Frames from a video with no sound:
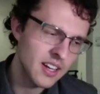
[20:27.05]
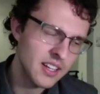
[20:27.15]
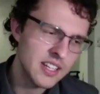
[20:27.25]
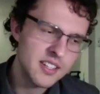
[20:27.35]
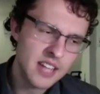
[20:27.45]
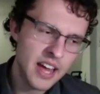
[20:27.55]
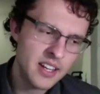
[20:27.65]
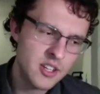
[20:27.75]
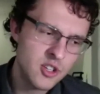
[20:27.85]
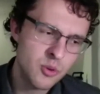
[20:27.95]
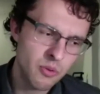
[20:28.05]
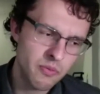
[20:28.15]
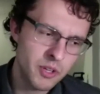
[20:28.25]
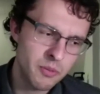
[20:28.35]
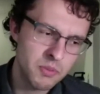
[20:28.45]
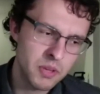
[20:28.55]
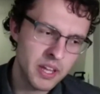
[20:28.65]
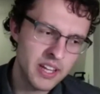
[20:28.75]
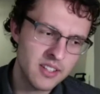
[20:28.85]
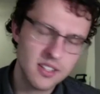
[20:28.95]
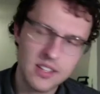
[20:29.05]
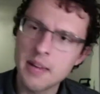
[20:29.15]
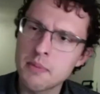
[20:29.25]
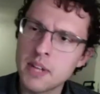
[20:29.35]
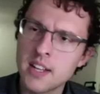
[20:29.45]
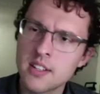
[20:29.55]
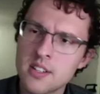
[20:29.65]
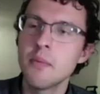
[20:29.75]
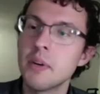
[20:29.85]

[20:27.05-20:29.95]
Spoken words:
He's had his short films play at Slam Dance,